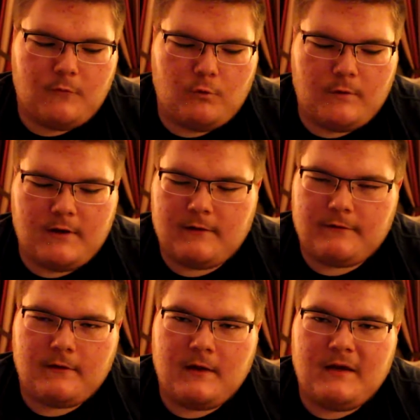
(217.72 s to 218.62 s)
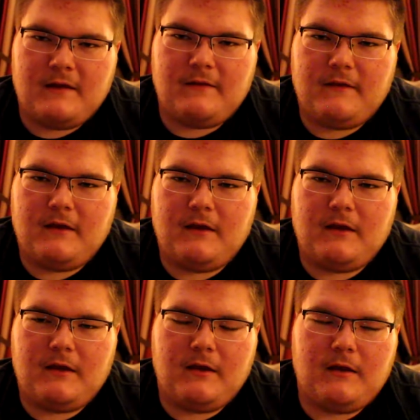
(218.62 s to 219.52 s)
with
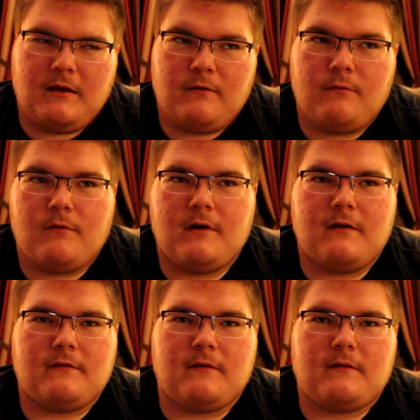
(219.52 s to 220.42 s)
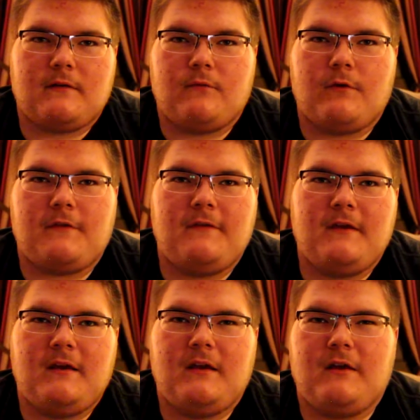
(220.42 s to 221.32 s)
the, with
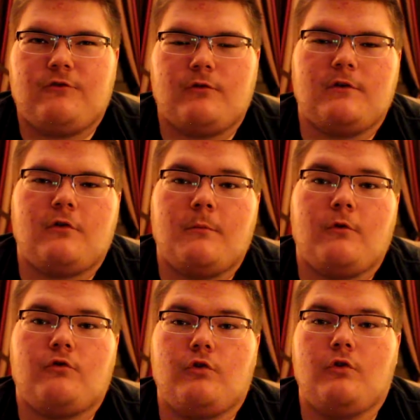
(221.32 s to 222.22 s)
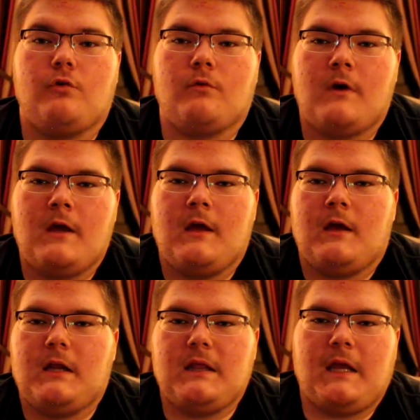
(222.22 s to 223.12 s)
the Droid Turbo 2
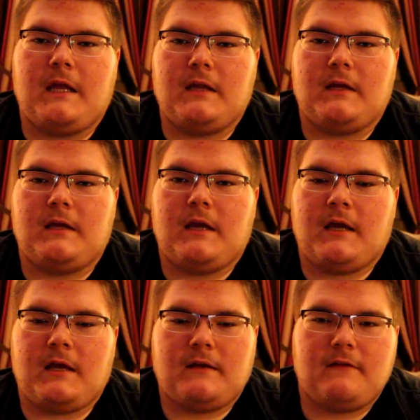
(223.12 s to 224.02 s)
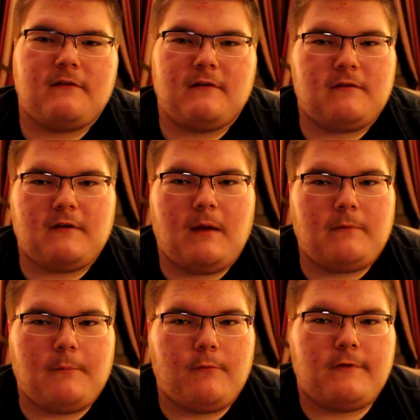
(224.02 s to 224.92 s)
lately, and this thing's kept
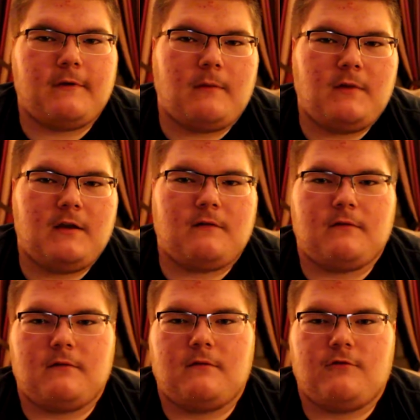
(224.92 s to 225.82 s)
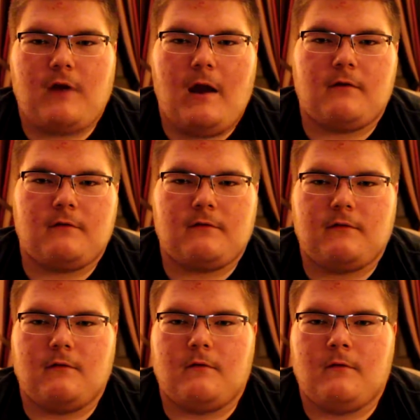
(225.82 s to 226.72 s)
up with it. I mean, it shatters
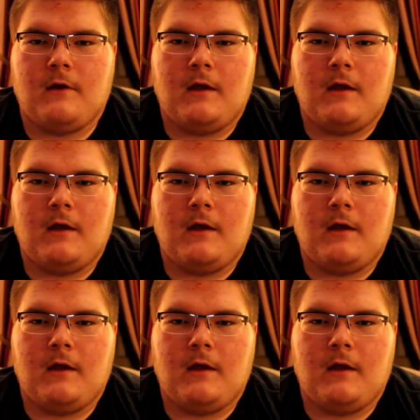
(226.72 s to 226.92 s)
still.